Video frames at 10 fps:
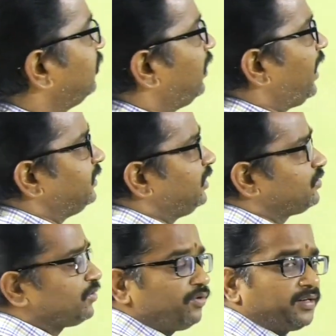I think
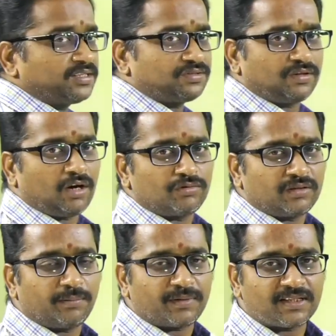so you understood how to
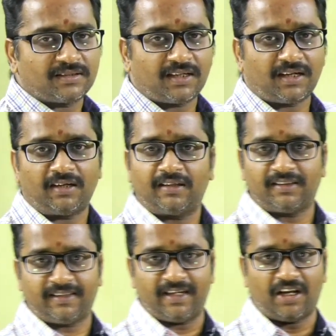represent the
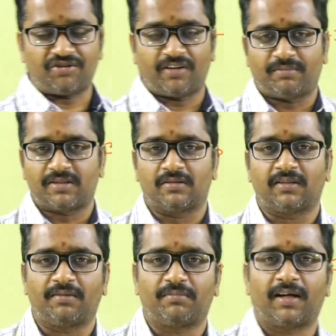natural numbers on the
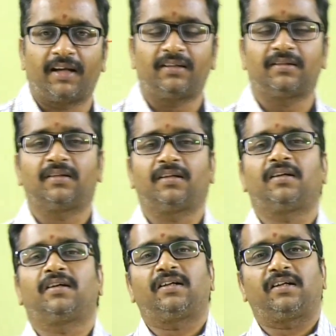number line,
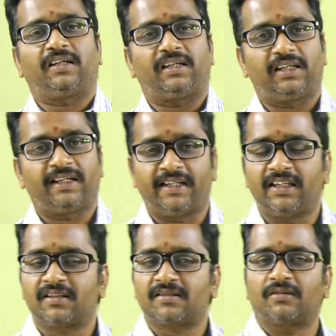
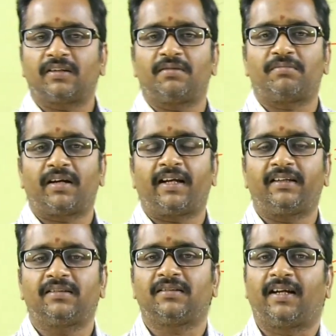integers on the number line,
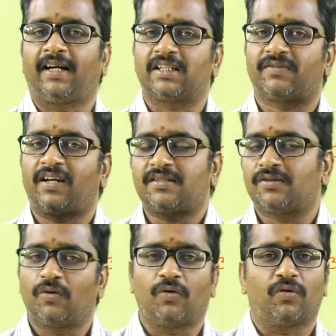and as well as
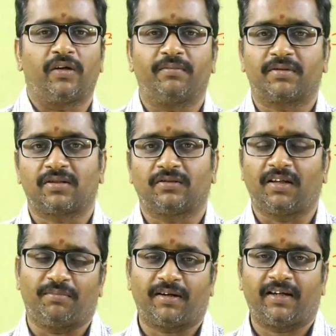whole numbers on the
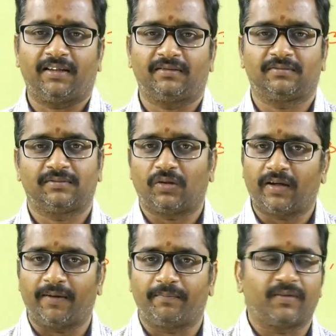number line.
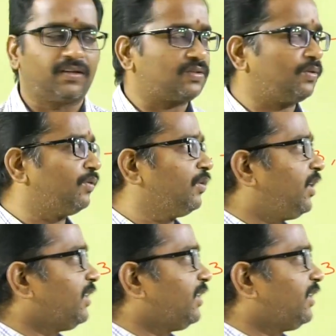Okay. So